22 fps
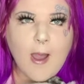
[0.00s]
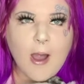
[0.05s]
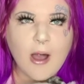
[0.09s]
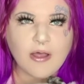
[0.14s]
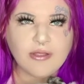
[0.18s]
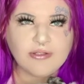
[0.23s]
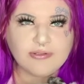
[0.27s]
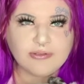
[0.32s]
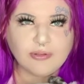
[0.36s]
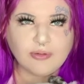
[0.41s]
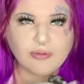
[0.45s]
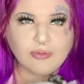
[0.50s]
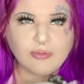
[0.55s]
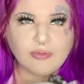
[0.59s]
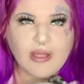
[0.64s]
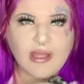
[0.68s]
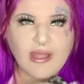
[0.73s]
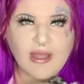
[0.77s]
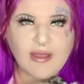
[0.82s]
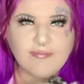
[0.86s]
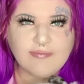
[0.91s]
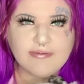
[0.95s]
Also,
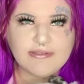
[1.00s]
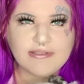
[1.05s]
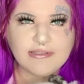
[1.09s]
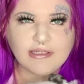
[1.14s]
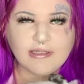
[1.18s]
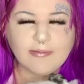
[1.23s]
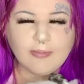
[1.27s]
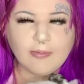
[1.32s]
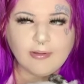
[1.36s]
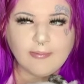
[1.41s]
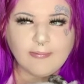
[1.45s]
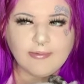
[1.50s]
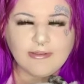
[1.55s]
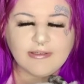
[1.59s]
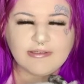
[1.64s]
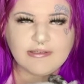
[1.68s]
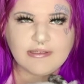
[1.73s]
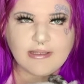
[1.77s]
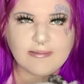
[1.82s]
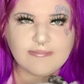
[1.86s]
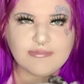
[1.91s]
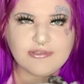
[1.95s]
I have a dick
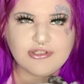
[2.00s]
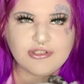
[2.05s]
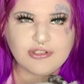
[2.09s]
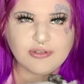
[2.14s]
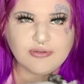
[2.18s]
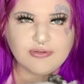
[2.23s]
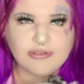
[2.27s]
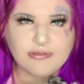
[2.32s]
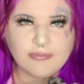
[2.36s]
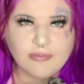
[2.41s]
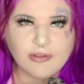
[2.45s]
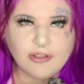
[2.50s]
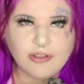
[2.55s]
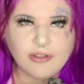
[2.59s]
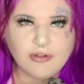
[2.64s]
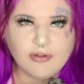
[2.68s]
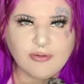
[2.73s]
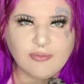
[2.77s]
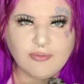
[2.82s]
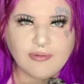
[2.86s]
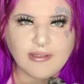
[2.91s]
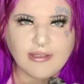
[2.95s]
appointment ×2
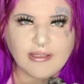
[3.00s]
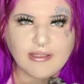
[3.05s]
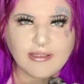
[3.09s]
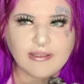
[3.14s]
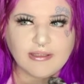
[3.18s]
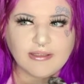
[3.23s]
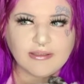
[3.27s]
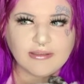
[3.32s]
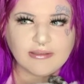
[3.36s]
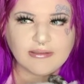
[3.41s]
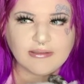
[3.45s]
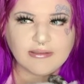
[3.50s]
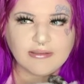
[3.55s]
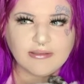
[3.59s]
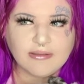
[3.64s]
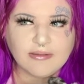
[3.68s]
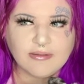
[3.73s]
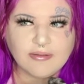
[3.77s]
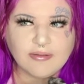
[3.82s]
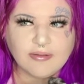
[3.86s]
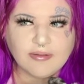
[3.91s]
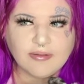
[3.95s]
tomorrow, and
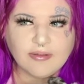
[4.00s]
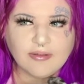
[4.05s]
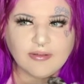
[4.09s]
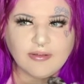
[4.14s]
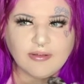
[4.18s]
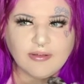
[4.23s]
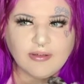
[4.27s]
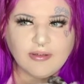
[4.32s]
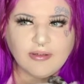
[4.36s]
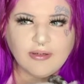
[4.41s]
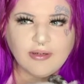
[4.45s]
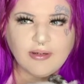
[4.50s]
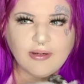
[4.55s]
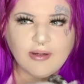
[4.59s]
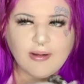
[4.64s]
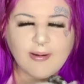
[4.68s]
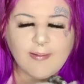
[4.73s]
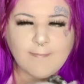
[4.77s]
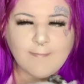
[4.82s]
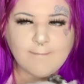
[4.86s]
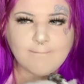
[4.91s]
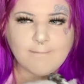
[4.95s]

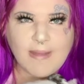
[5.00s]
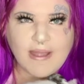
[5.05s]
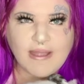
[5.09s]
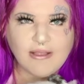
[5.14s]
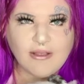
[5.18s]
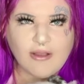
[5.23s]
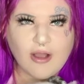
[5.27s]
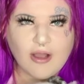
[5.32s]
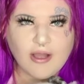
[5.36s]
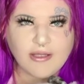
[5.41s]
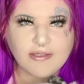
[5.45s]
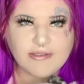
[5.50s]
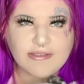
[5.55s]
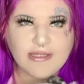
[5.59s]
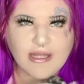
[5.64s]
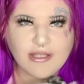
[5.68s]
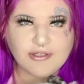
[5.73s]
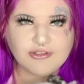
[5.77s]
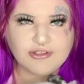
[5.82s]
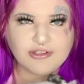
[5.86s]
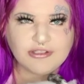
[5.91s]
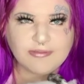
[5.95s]
my
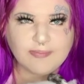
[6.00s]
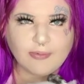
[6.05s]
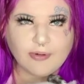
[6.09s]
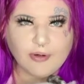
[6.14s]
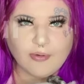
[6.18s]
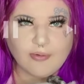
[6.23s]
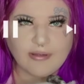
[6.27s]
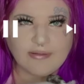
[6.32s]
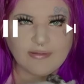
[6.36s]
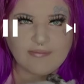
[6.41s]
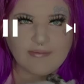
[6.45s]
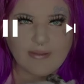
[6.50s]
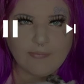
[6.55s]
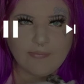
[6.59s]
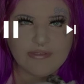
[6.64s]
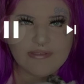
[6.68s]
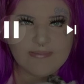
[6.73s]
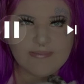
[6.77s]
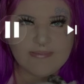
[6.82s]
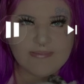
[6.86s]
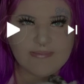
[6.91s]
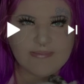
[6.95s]
contact just broke, and that
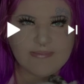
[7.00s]
was...